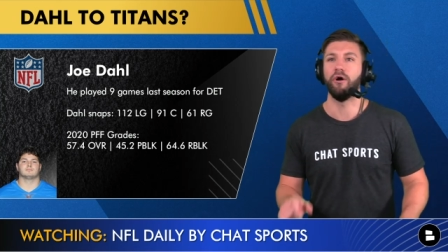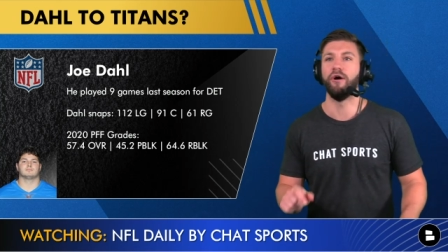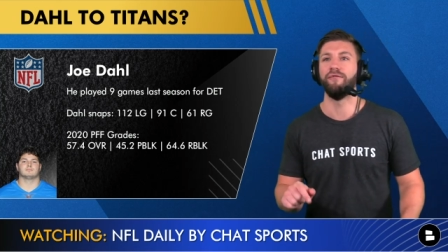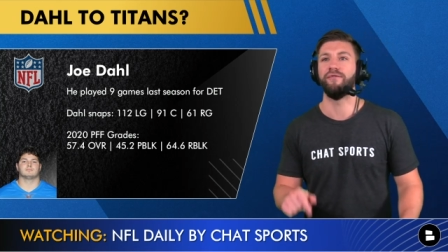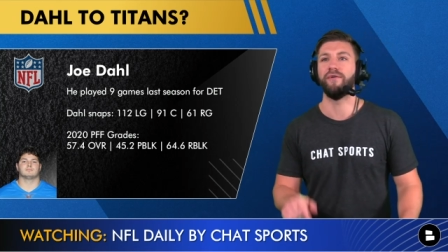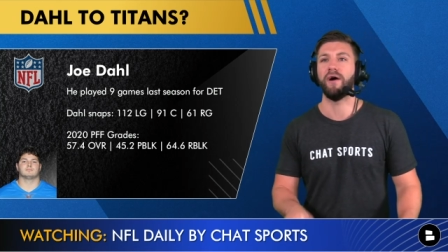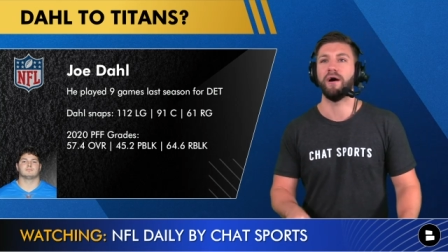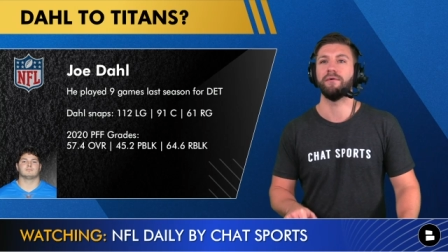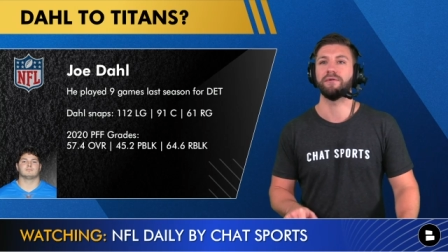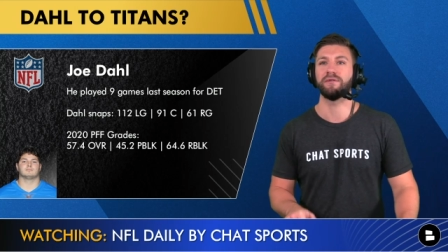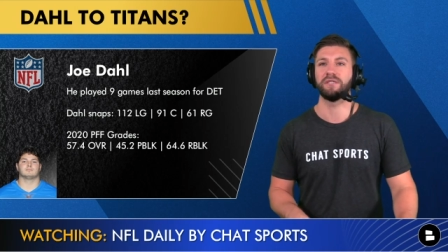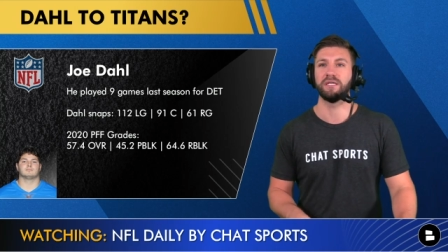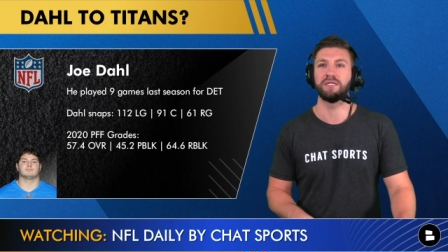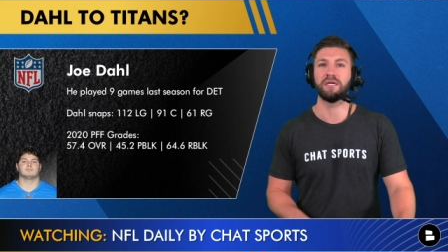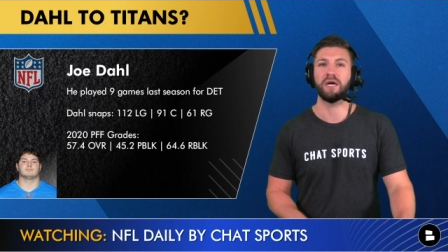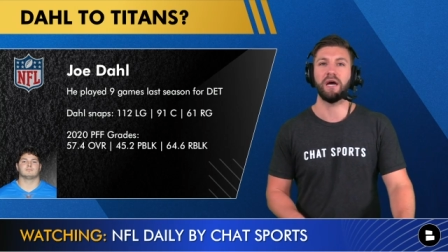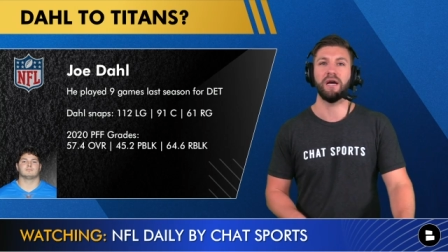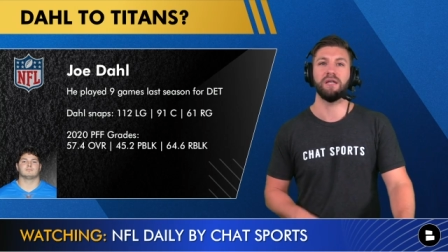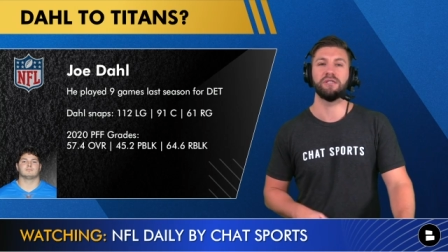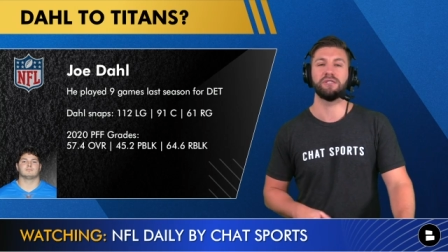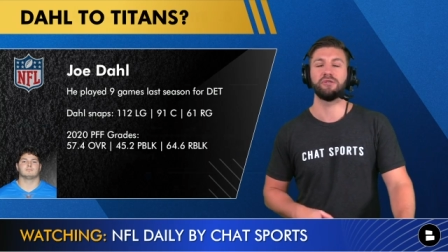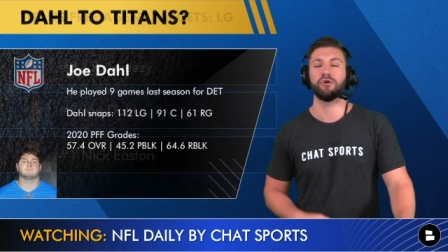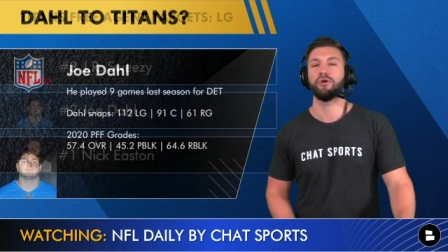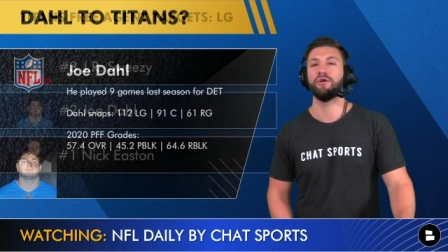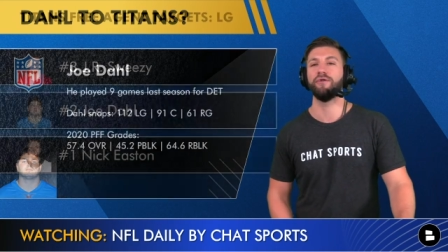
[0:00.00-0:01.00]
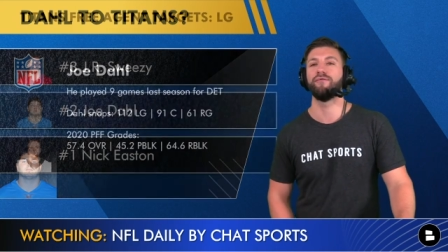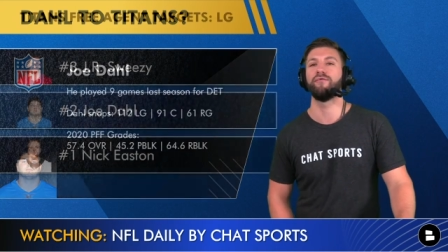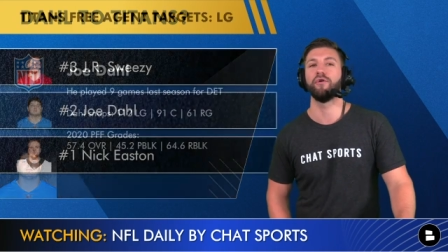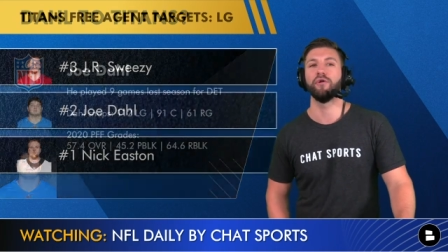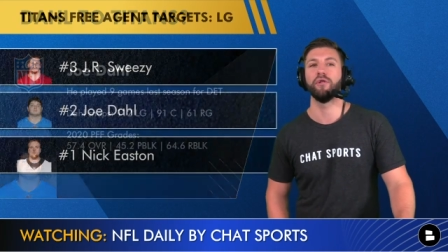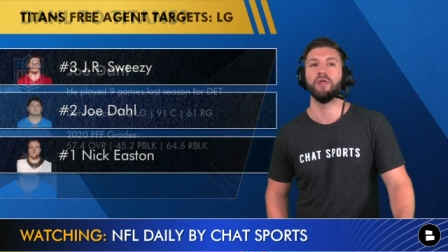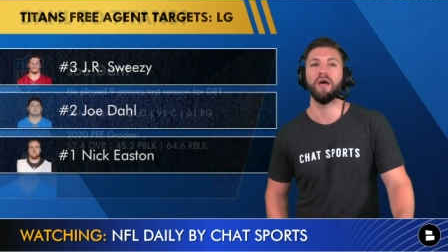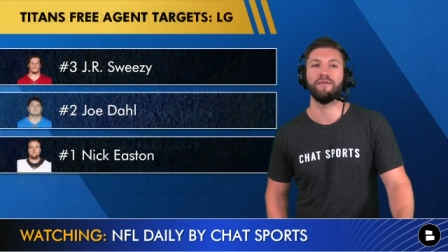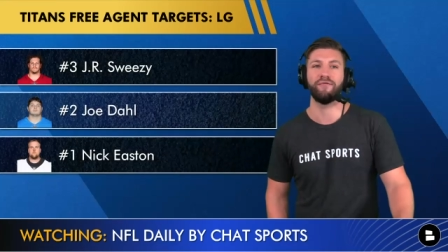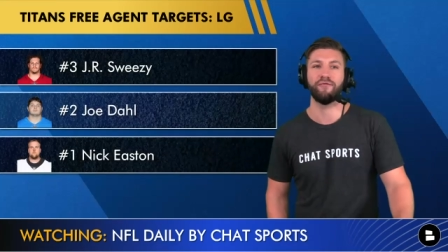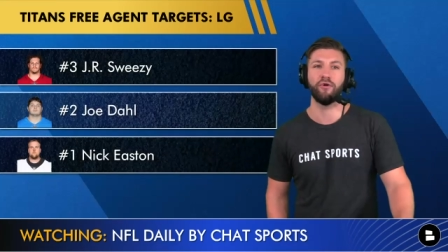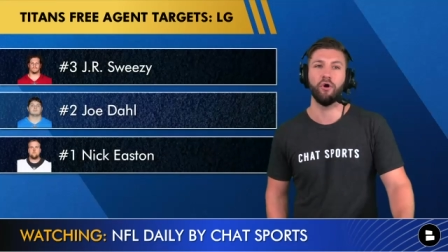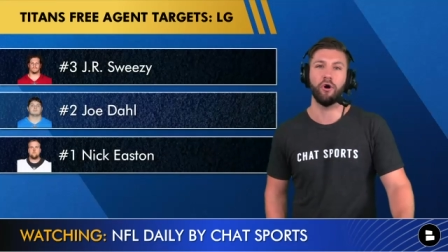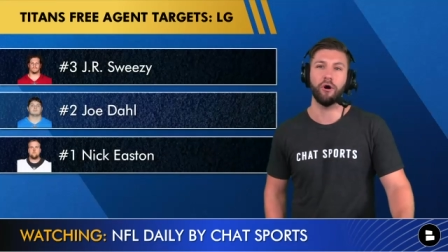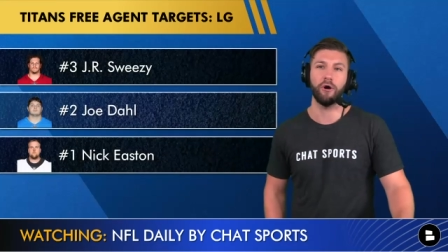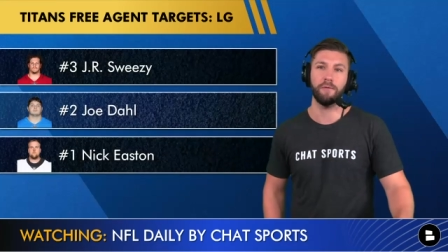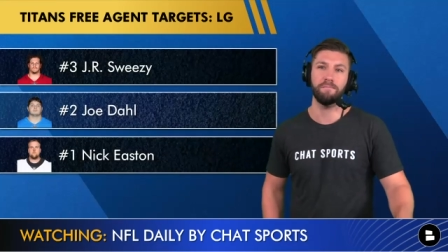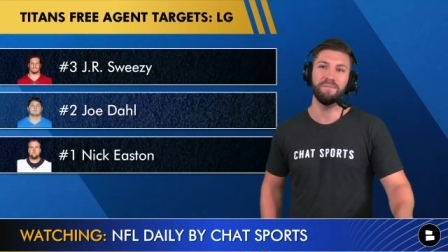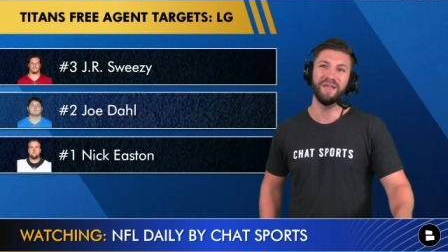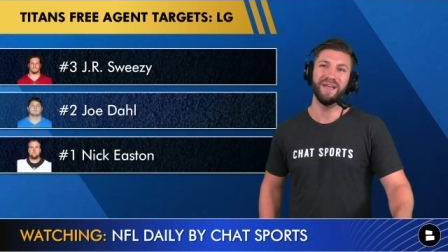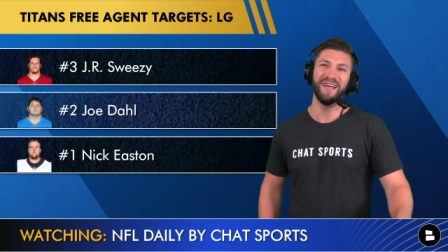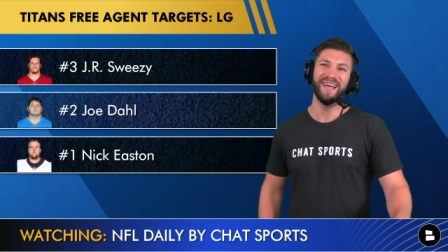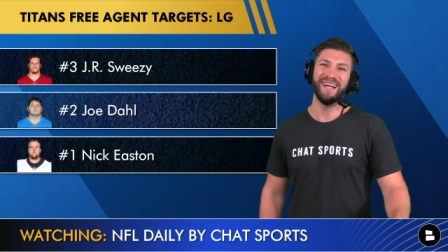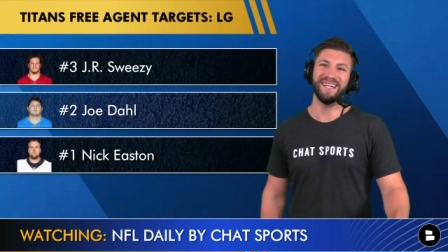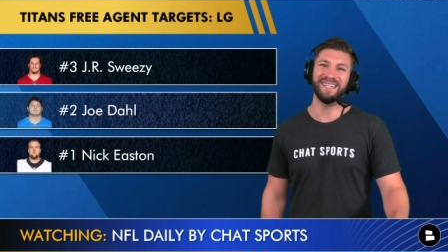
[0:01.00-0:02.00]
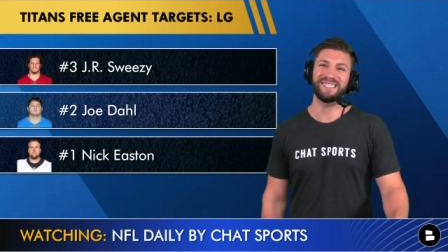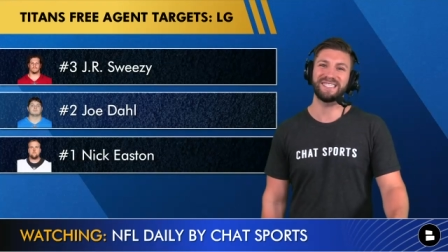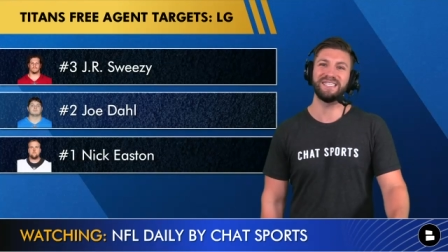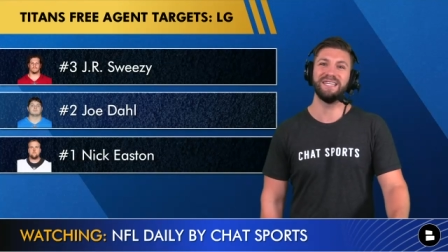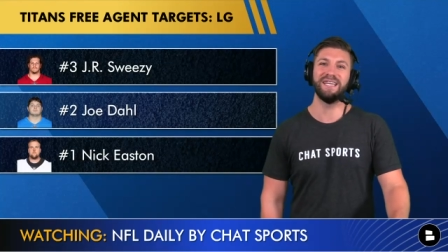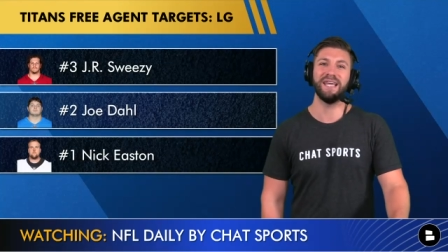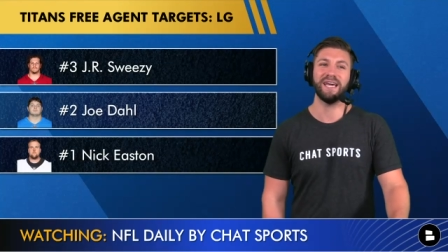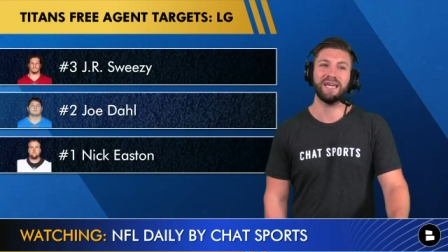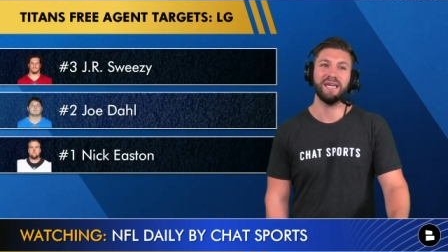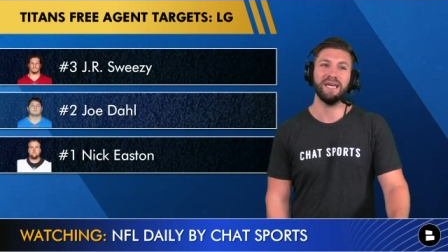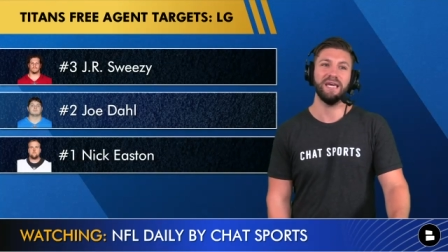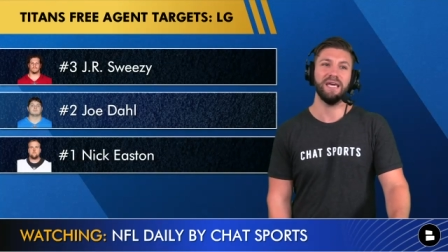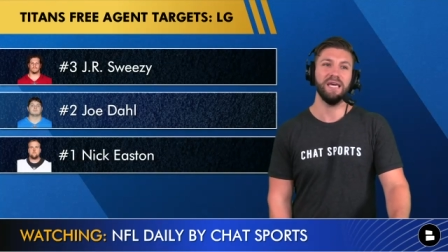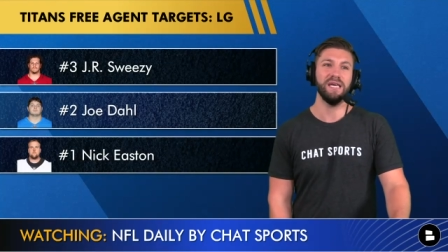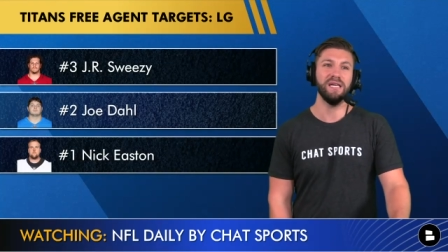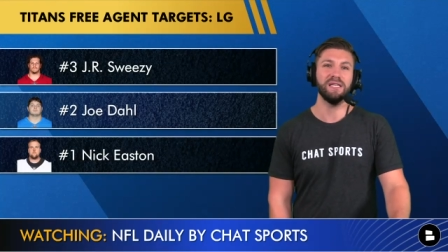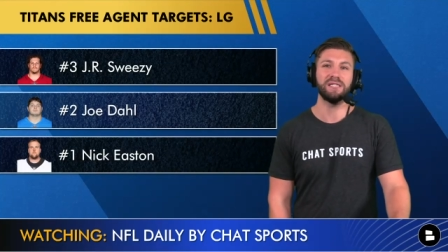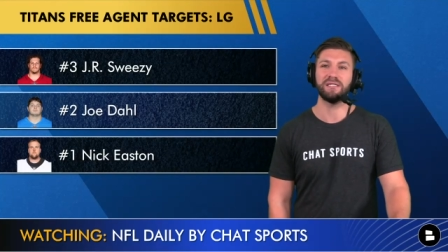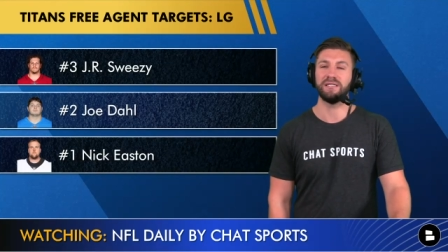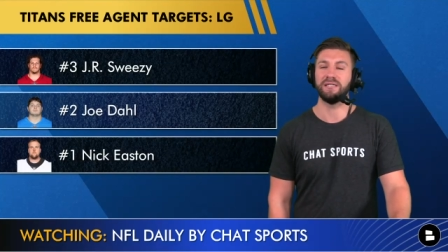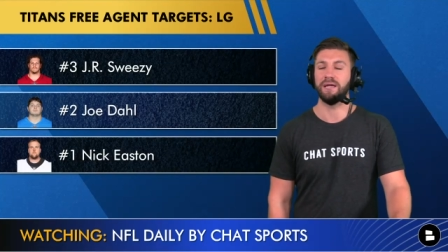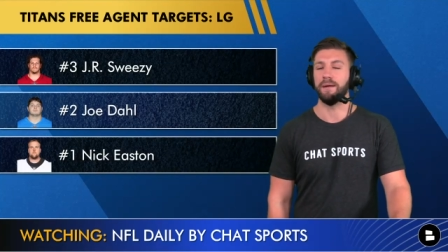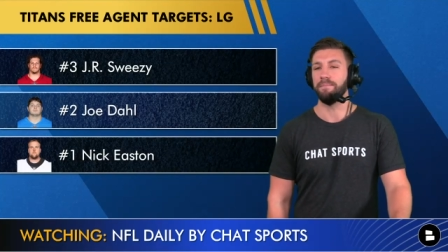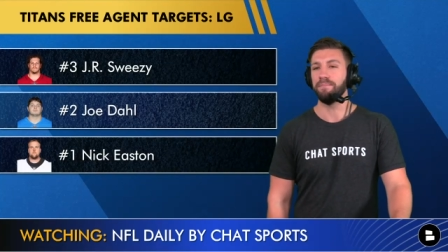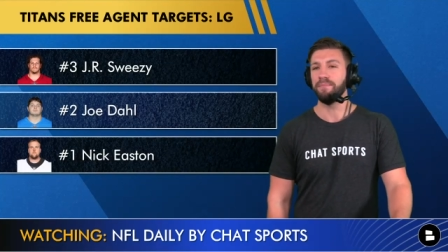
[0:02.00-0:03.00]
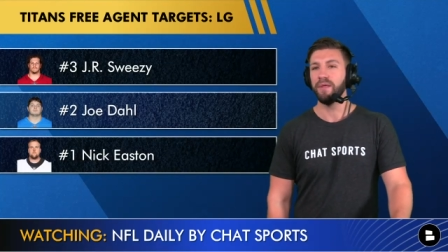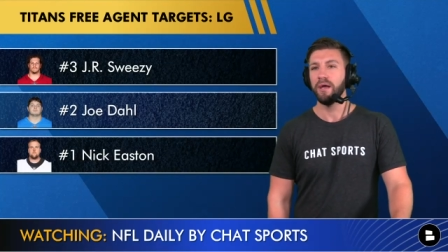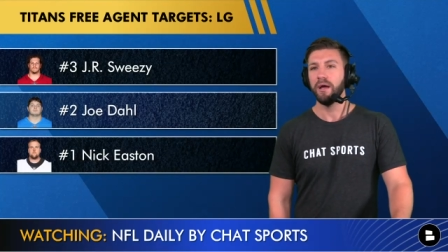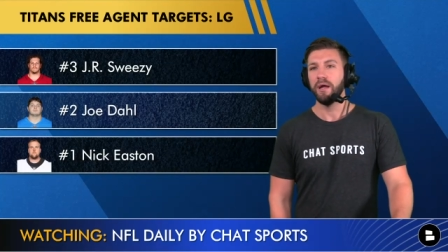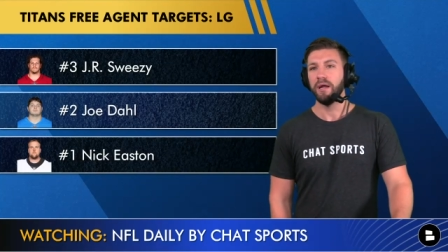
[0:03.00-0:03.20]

if I was the Titans looking for a left guard, it's Nick Easton.